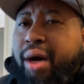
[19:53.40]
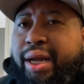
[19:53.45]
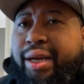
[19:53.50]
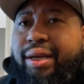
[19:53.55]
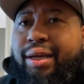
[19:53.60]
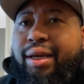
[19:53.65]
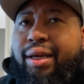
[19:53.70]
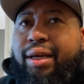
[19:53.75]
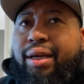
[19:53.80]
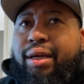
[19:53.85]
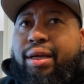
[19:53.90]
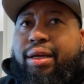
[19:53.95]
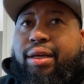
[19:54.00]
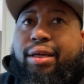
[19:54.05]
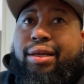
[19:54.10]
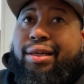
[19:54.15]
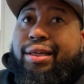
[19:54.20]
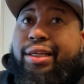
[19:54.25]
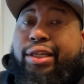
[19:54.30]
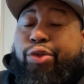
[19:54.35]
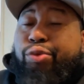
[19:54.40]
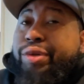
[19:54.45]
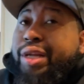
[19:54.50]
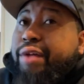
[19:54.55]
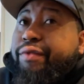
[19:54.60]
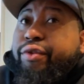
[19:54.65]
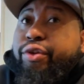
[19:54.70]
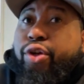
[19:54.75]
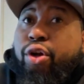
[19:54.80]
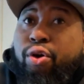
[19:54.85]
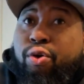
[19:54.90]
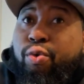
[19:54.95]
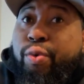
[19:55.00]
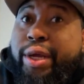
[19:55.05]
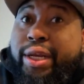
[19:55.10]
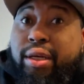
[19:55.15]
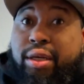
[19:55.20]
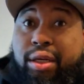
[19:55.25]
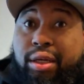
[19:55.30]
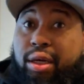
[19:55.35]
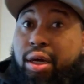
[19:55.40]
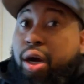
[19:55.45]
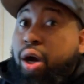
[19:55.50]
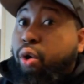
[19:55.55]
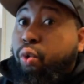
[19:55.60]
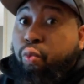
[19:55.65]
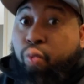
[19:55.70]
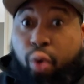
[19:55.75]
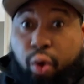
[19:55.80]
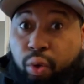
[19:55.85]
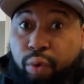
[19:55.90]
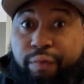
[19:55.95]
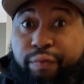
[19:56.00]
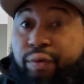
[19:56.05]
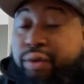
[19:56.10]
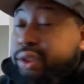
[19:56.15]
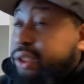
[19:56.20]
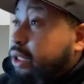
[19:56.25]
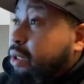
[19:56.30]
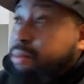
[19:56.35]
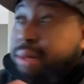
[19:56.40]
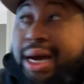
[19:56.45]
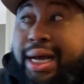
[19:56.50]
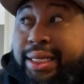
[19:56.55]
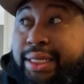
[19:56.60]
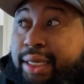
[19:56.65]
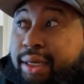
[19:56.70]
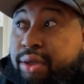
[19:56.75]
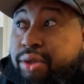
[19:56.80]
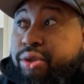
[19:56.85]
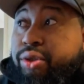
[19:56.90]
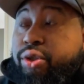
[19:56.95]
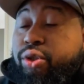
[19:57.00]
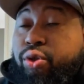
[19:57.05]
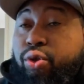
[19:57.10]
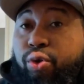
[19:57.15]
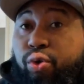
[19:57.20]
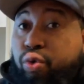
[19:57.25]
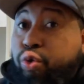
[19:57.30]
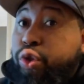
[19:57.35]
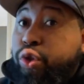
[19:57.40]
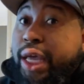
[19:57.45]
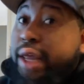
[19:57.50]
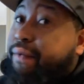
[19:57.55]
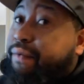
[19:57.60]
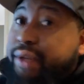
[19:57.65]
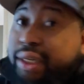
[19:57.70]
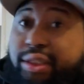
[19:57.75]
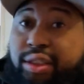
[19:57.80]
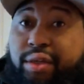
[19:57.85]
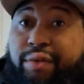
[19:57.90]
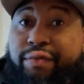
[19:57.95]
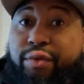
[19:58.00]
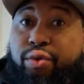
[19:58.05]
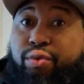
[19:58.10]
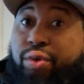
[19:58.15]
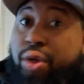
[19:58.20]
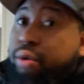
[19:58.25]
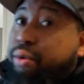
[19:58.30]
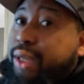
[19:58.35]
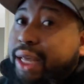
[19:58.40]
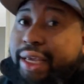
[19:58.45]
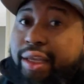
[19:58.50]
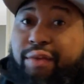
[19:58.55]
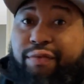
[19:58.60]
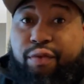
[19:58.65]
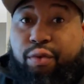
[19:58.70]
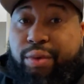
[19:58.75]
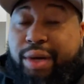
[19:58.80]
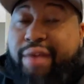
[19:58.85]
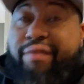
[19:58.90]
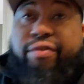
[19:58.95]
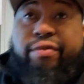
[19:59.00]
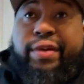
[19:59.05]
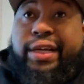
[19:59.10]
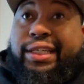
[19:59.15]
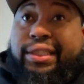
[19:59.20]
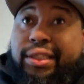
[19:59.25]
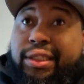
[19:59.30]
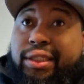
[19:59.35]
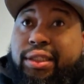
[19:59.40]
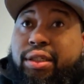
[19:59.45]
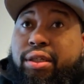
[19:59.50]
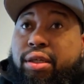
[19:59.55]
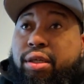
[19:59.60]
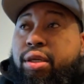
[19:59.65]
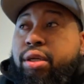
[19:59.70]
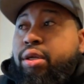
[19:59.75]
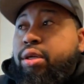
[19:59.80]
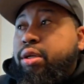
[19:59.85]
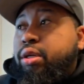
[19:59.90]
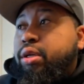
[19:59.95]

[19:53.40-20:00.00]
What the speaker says: But you never know when a wolf or somebody else who's envious of you, don't like you for whatever reason,